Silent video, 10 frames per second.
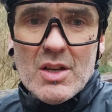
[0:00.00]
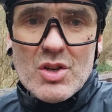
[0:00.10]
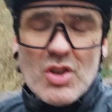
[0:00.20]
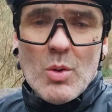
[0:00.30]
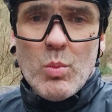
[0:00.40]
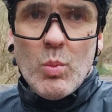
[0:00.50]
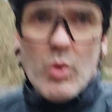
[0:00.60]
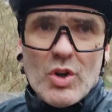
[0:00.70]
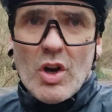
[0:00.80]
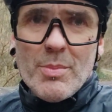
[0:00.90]
So
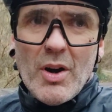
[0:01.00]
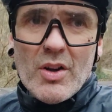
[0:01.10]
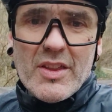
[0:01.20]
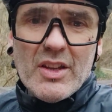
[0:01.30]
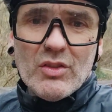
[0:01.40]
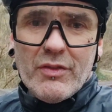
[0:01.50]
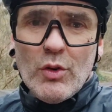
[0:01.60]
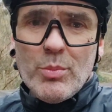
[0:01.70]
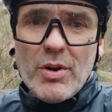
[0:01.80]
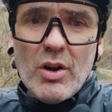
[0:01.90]
would I buy these at
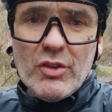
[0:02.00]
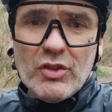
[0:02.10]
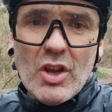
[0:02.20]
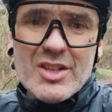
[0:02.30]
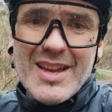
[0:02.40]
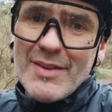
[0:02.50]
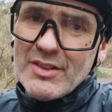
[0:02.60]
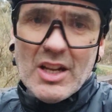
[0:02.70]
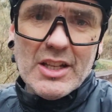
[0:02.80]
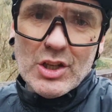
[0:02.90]
full price?
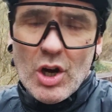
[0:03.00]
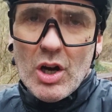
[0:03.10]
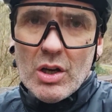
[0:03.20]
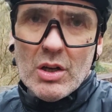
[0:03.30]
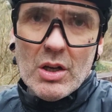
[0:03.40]
Definitely not.